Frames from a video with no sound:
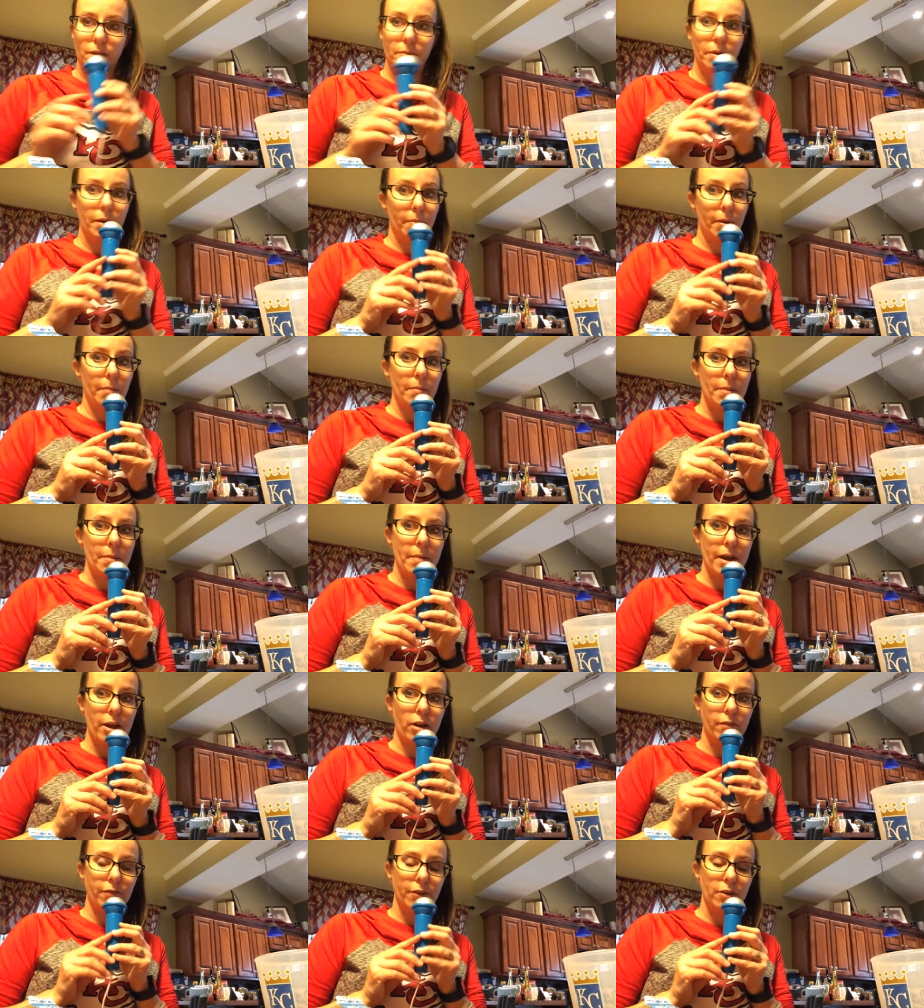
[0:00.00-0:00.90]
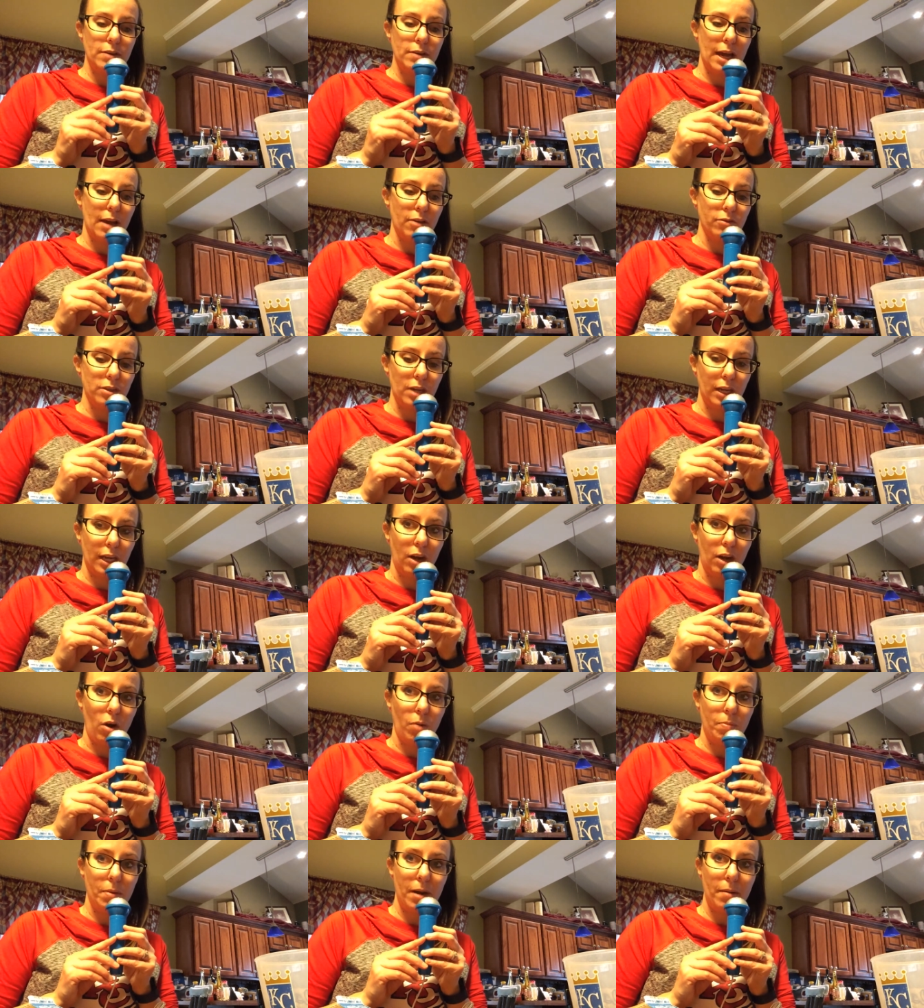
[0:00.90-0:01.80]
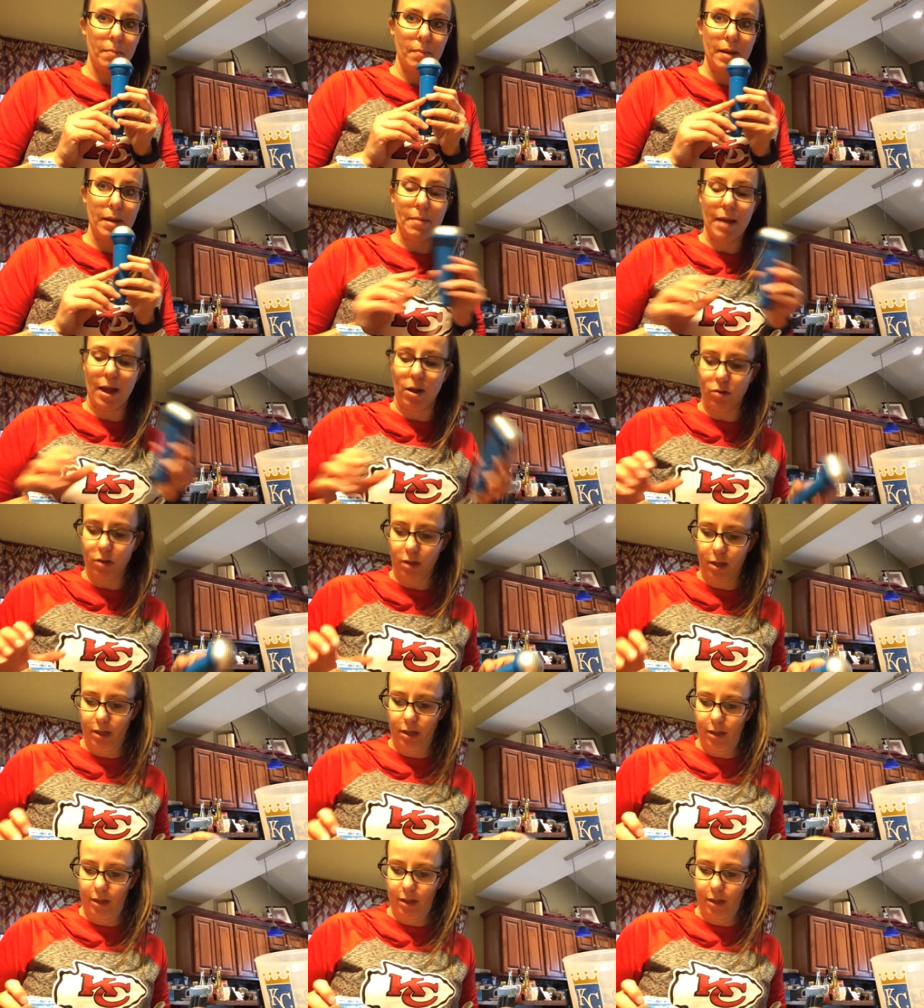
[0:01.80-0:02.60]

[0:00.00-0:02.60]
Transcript: So I'm gonna put my microphone down so I can open up my milk.